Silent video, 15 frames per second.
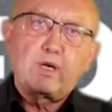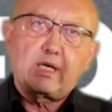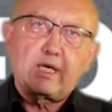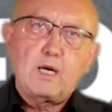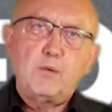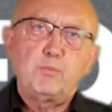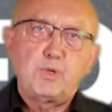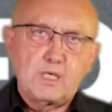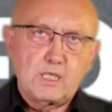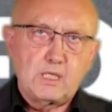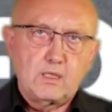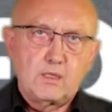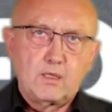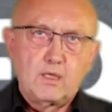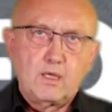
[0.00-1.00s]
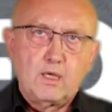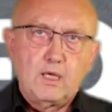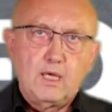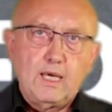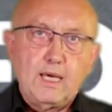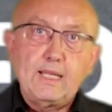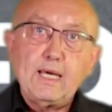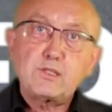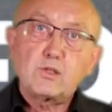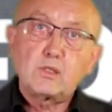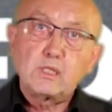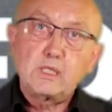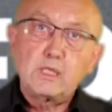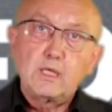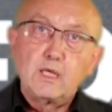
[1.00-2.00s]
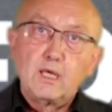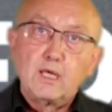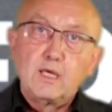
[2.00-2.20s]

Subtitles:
a company, and actually